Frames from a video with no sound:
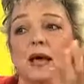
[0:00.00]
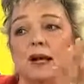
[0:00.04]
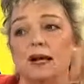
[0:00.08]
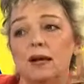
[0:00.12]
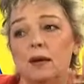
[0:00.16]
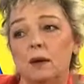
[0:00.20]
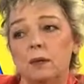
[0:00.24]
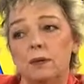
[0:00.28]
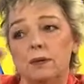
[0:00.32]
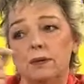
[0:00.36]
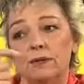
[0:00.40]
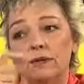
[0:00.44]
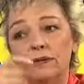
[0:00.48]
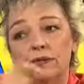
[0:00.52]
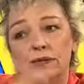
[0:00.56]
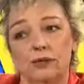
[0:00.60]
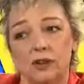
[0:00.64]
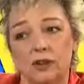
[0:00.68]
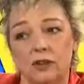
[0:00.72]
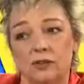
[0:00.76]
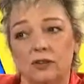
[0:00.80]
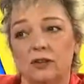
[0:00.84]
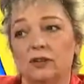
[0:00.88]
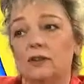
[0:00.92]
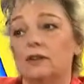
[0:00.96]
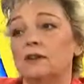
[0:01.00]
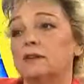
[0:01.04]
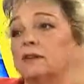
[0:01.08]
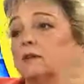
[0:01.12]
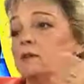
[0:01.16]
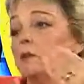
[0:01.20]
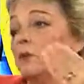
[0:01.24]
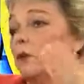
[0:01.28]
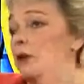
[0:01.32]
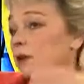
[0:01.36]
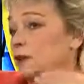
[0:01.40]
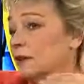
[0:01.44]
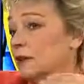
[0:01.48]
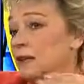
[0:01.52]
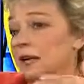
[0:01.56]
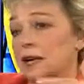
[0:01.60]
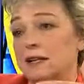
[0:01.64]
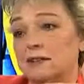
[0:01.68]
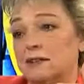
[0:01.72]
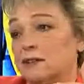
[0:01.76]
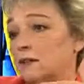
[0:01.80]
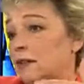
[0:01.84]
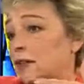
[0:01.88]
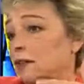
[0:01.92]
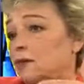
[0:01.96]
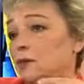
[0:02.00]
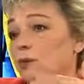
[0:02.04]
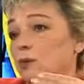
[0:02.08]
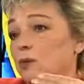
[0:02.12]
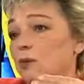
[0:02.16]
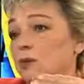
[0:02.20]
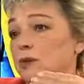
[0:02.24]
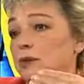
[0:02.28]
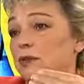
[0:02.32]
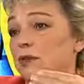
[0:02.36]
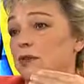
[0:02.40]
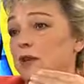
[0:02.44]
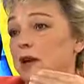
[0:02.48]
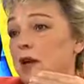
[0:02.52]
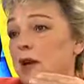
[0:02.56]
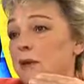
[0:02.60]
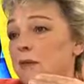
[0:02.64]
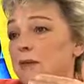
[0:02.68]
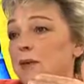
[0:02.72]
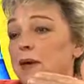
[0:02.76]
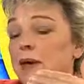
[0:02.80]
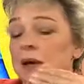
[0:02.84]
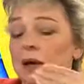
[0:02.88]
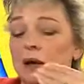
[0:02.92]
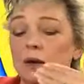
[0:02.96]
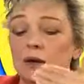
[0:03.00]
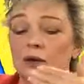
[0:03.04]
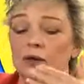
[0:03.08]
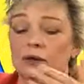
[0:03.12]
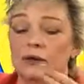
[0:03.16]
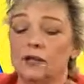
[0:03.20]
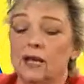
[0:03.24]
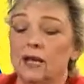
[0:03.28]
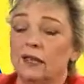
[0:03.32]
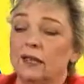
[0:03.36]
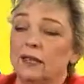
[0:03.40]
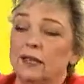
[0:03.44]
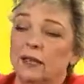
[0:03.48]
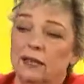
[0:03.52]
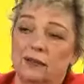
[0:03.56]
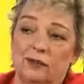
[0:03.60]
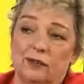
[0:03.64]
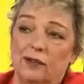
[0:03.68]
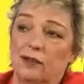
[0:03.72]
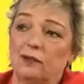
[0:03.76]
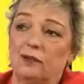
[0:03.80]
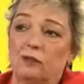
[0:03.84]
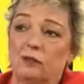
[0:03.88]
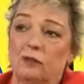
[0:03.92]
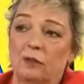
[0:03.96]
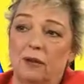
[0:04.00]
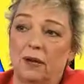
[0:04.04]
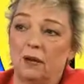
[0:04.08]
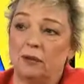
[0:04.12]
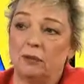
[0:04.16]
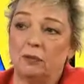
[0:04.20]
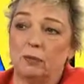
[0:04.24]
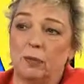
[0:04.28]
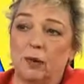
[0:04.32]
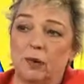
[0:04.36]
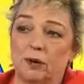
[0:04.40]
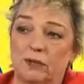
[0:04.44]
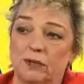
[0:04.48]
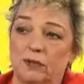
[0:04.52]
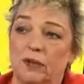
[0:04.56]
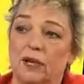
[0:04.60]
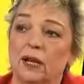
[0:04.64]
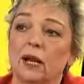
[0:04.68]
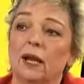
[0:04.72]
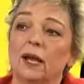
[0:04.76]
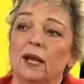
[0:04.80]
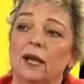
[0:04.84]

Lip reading: Now, perfectionism works against us all the time because nothing is ever perfect.